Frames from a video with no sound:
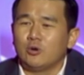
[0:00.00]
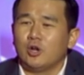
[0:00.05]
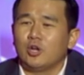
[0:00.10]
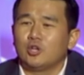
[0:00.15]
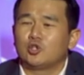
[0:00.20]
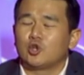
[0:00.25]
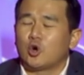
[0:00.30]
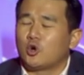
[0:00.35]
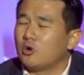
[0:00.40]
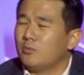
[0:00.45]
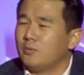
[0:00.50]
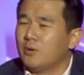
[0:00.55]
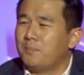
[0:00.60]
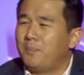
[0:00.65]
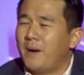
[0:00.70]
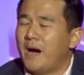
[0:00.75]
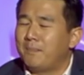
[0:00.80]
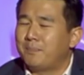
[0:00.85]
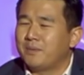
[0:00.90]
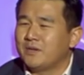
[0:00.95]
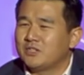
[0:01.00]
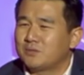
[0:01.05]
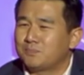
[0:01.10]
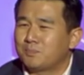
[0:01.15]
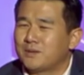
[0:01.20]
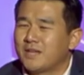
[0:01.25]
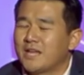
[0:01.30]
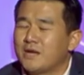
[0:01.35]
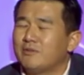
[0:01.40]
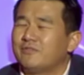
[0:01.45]
Uh, arguing against Joel
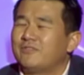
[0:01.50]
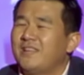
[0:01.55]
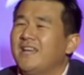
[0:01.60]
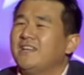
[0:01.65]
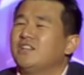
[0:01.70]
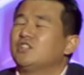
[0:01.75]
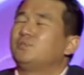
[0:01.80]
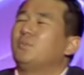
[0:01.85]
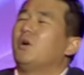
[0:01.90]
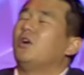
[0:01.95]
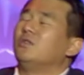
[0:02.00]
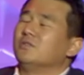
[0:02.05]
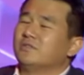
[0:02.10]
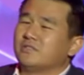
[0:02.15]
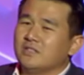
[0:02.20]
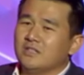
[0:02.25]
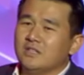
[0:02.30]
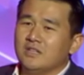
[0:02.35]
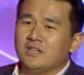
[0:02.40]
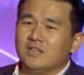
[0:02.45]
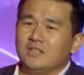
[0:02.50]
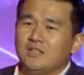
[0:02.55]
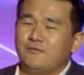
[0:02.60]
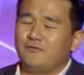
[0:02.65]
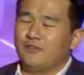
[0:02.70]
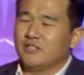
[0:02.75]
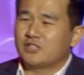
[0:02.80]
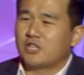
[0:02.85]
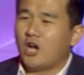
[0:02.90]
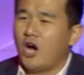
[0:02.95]
Creasey, wonderful comic. Um, you
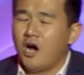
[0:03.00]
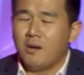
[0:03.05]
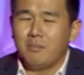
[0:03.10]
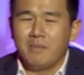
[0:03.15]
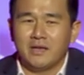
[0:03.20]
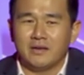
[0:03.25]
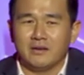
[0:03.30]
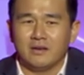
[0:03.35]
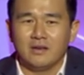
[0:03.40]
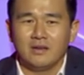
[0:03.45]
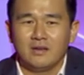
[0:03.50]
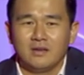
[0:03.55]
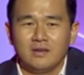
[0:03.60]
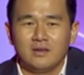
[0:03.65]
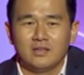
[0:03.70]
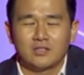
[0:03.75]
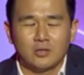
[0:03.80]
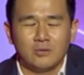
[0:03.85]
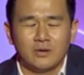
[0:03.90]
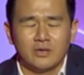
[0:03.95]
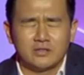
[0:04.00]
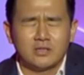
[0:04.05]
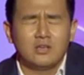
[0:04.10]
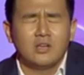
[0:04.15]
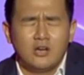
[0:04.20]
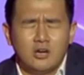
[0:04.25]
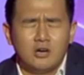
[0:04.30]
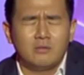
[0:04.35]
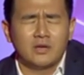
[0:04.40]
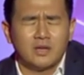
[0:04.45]
guys know him. Mm. Used, to, know used to open for
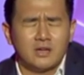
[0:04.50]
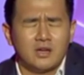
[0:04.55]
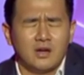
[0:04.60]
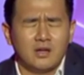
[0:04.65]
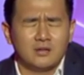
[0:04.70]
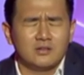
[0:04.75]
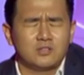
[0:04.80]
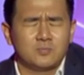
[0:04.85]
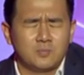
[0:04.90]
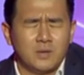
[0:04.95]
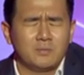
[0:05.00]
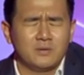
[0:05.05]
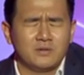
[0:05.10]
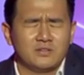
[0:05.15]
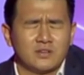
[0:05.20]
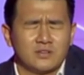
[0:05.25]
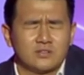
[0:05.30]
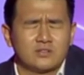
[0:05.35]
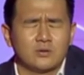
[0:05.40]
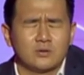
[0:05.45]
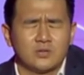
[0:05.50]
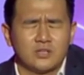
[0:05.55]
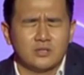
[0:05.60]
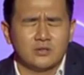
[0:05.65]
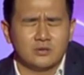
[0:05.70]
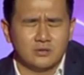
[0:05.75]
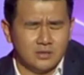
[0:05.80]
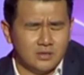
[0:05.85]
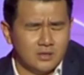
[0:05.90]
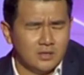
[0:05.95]
Joan Rivers, actually. Joe yes. Creasey. Yeah,
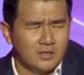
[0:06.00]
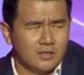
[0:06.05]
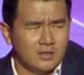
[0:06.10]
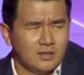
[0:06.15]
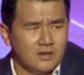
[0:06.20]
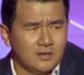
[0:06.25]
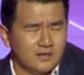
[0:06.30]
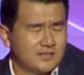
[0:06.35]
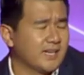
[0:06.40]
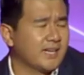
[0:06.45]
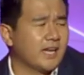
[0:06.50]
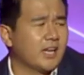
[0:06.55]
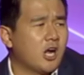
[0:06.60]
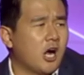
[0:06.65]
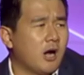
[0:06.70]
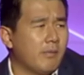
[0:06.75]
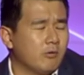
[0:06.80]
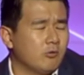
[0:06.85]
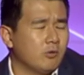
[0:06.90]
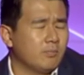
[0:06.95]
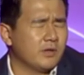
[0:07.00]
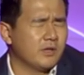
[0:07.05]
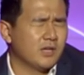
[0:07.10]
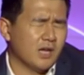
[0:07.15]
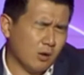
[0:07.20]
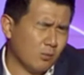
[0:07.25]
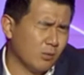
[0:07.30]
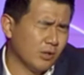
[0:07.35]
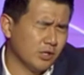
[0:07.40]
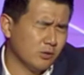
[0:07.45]
yeah, yeah. Yeah, yeah in, uh, in, the
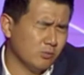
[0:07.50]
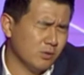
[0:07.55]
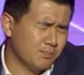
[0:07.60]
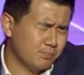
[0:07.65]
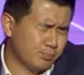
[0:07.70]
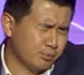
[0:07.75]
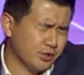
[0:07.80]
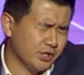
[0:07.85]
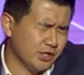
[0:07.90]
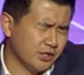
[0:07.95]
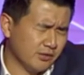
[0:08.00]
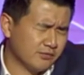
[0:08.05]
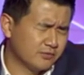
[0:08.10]
US. The and yeah.